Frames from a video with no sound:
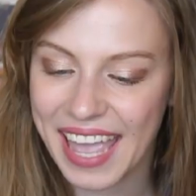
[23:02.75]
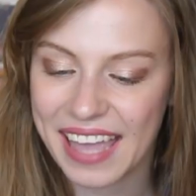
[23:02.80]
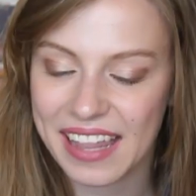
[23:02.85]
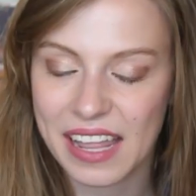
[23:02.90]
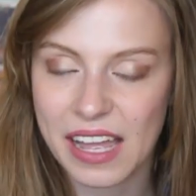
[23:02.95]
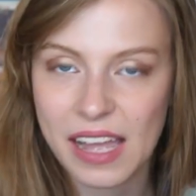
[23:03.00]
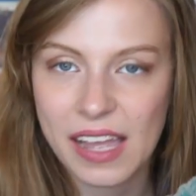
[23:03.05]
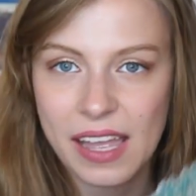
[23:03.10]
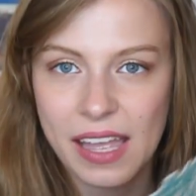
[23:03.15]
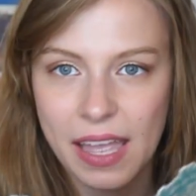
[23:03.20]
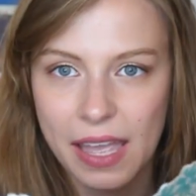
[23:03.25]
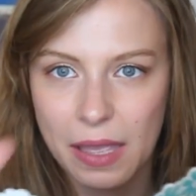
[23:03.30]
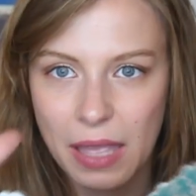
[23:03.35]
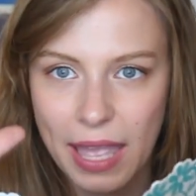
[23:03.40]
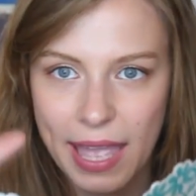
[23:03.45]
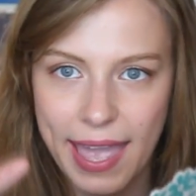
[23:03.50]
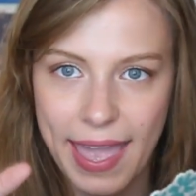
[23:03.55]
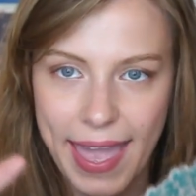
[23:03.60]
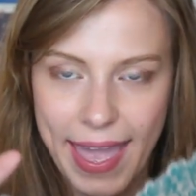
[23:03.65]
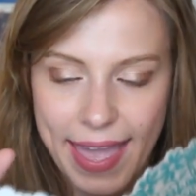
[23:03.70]
Kayla
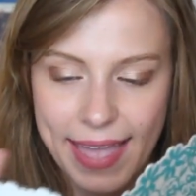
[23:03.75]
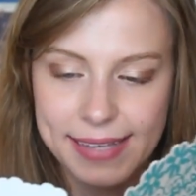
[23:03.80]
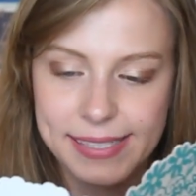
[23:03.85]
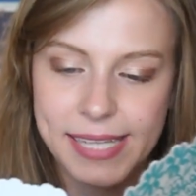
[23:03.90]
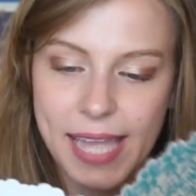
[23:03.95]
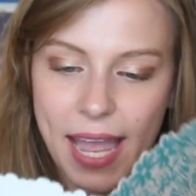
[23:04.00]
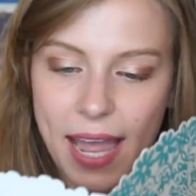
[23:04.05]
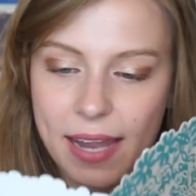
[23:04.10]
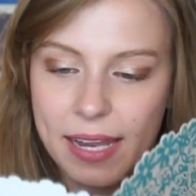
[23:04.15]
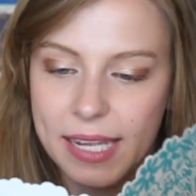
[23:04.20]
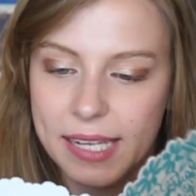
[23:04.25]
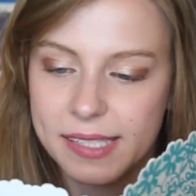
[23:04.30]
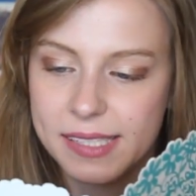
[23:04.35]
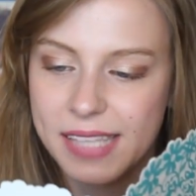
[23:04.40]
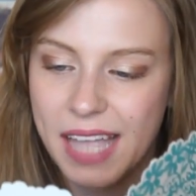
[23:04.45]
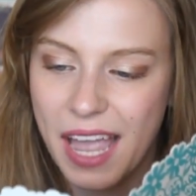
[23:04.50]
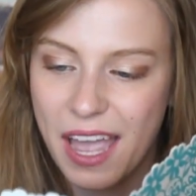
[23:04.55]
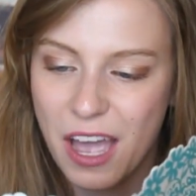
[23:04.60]
and Alex.